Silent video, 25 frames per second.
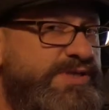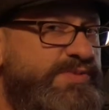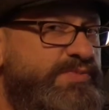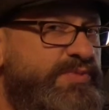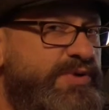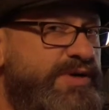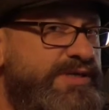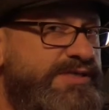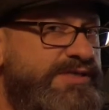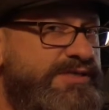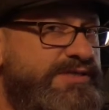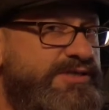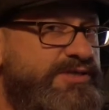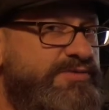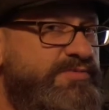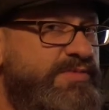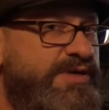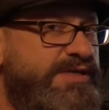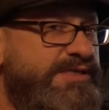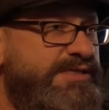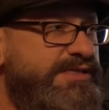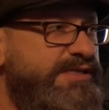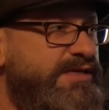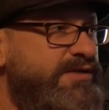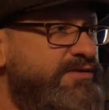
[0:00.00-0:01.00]
present to
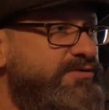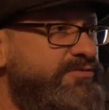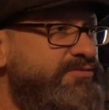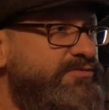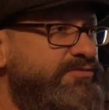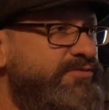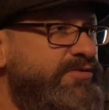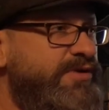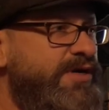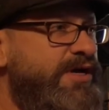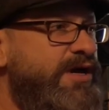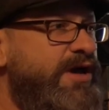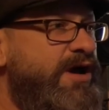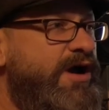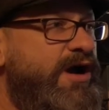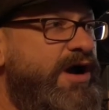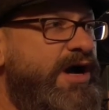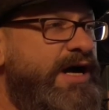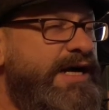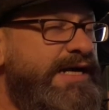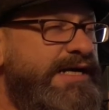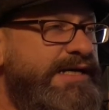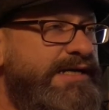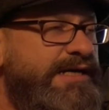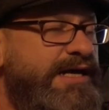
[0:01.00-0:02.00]
myself.
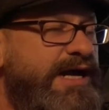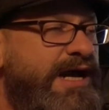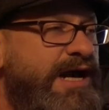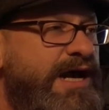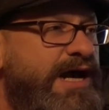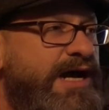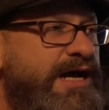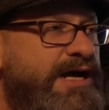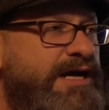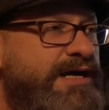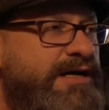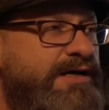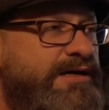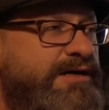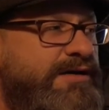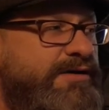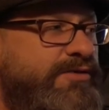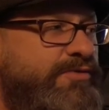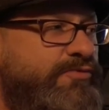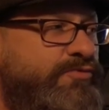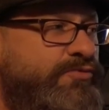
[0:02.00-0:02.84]
I